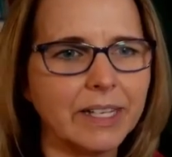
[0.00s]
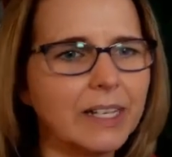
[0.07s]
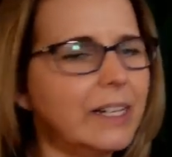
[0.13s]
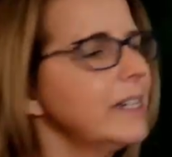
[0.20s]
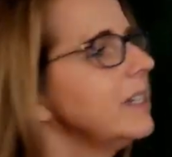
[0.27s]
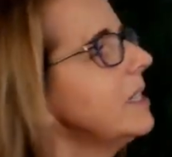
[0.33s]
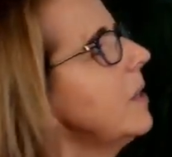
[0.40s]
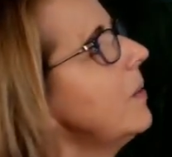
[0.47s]

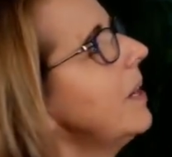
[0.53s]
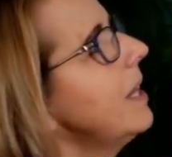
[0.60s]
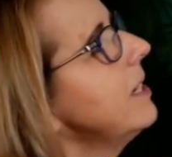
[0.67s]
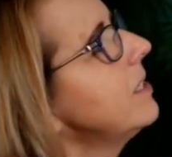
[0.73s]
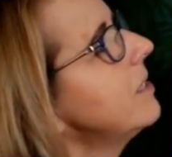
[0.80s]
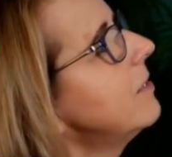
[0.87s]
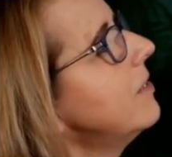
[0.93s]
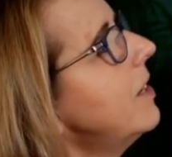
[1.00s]
So
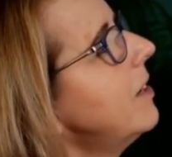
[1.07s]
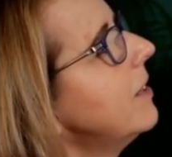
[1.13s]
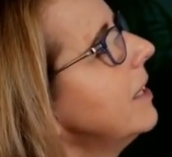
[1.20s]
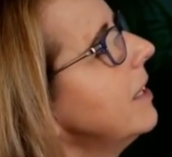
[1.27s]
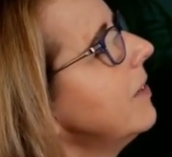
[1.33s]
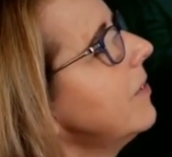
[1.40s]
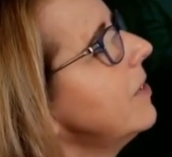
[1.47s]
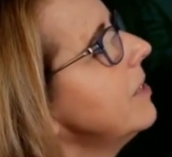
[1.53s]
later on,
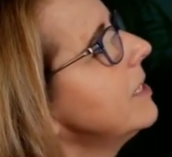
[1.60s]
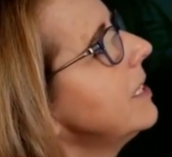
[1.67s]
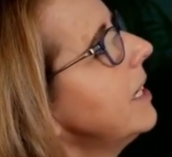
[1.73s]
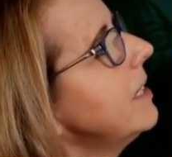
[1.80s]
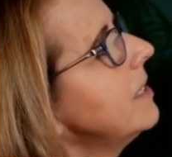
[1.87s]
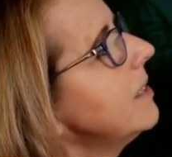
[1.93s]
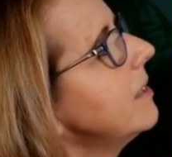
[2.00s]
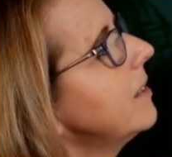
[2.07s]
if you say
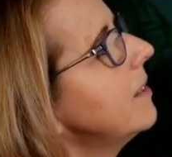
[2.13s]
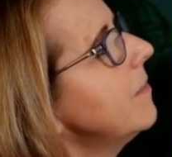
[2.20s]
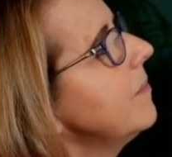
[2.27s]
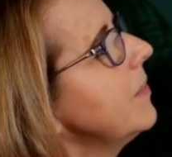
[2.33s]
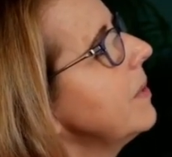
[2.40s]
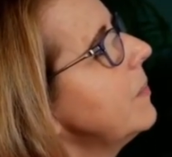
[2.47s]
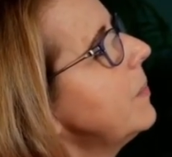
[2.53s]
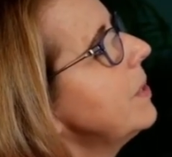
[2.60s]
to them,
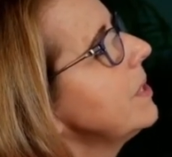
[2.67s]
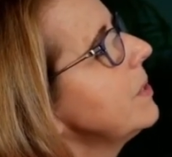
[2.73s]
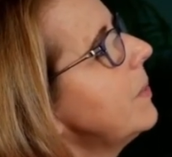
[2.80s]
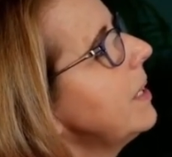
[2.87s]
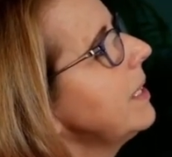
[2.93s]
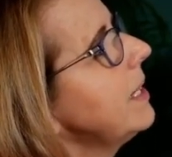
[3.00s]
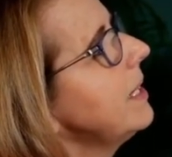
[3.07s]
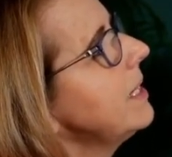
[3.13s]
what do I
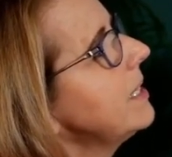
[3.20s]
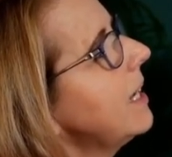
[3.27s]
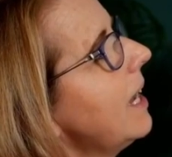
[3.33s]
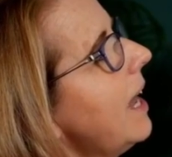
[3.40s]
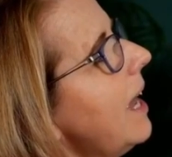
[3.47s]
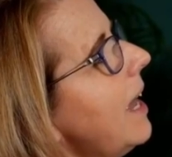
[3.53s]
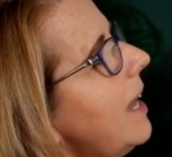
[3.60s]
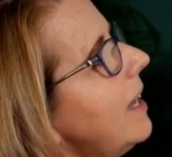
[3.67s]
need to
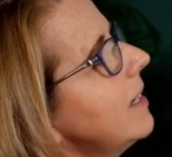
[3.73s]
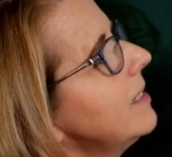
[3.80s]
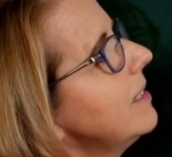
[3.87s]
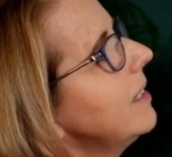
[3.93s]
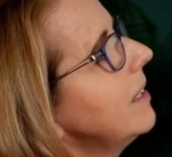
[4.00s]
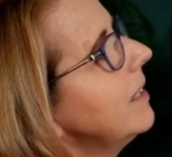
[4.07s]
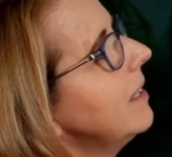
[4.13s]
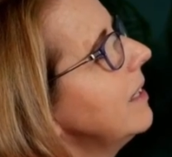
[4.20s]
add
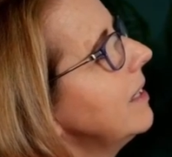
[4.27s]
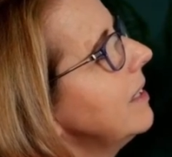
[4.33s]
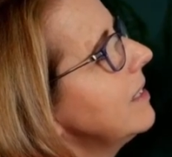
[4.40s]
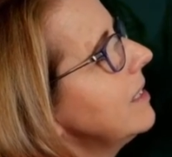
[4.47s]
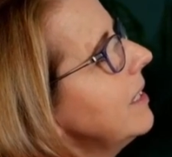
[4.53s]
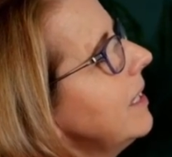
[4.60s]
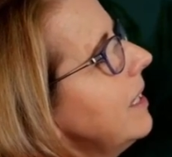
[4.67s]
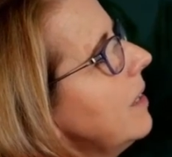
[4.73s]

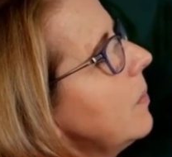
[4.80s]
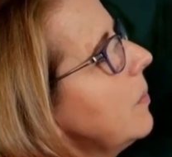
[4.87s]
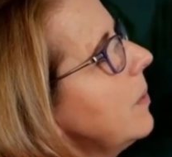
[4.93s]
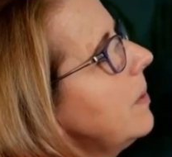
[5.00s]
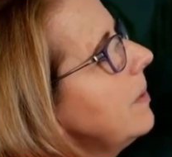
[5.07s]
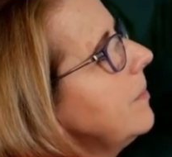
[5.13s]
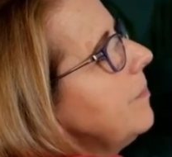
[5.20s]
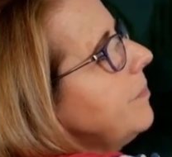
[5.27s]
to
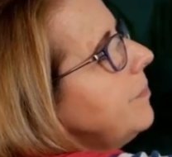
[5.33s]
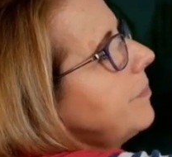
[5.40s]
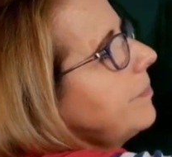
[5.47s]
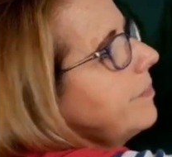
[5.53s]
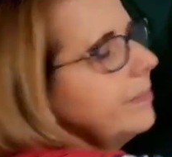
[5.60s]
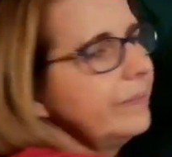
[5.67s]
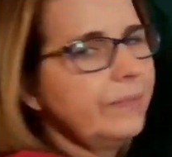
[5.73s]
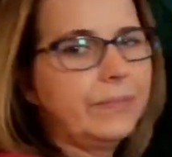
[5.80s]
equal,
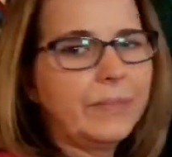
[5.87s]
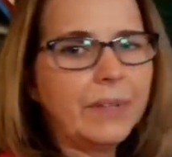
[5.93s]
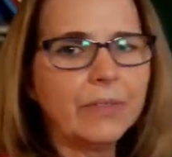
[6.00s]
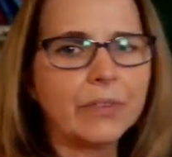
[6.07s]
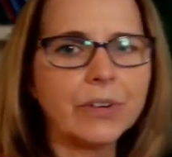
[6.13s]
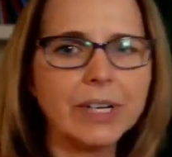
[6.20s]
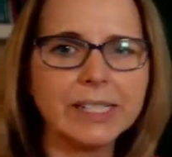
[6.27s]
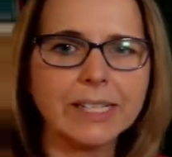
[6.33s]

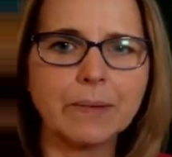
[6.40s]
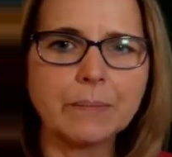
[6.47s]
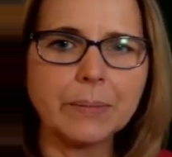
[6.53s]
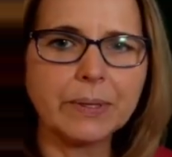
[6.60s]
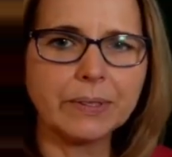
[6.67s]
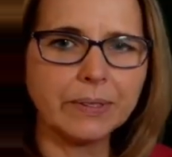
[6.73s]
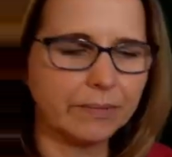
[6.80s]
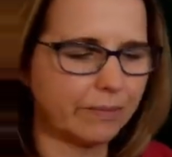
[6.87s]
for
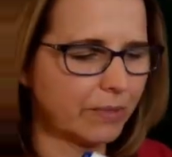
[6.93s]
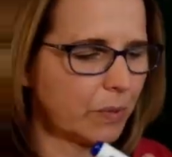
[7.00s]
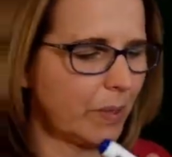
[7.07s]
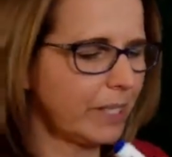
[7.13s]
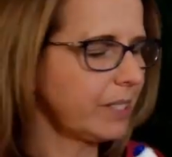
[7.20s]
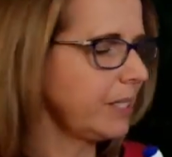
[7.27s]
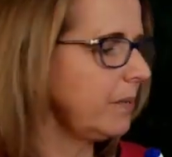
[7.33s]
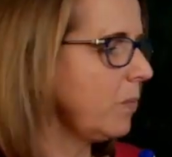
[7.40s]
example,
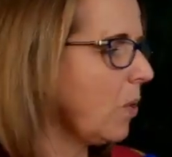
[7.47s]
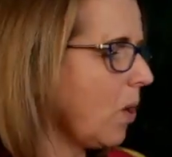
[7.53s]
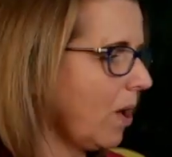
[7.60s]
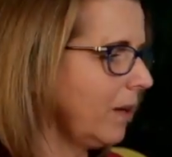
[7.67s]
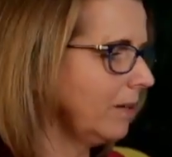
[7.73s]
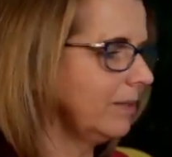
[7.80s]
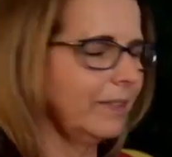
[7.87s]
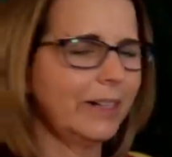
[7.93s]
21,
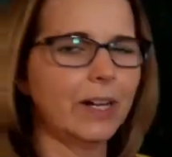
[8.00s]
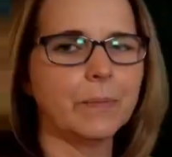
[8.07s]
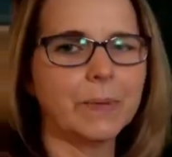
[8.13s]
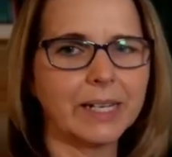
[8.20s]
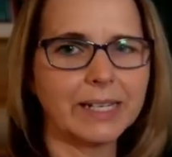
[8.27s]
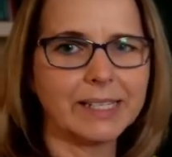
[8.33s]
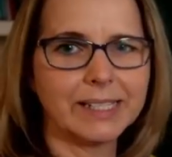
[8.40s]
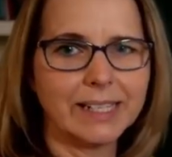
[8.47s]
I hope
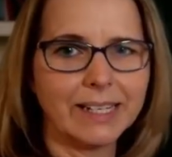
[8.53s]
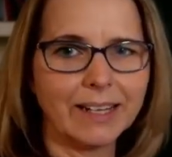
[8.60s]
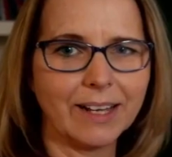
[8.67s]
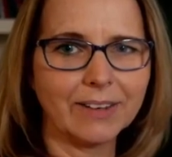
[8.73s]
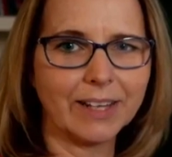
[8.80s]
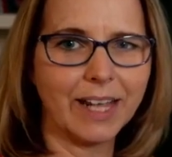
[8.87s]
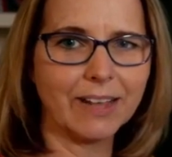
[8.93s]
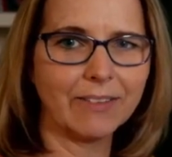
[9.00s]
you can see that
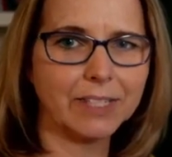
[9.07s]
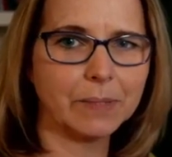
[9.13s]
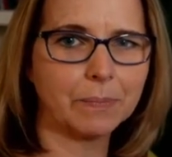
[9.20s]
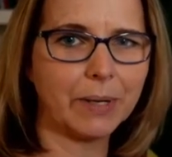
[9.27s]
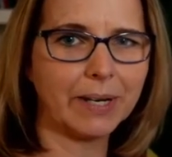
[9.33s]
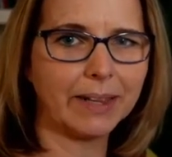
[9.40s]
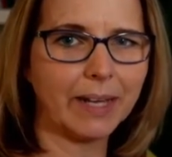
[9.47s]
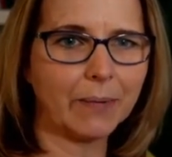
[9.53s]
okay if I just pull
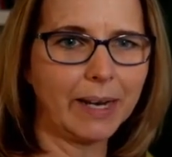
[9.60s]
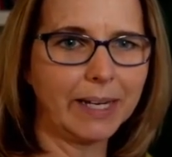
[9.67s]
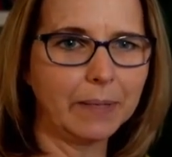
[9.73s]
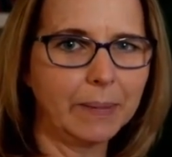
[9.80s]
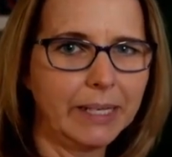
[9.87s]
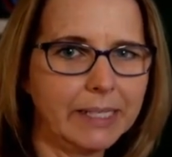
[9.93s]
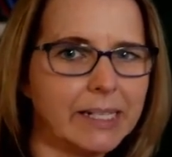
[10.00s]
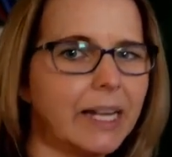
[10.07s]
it that way a little
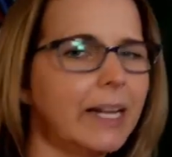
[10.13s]
bit.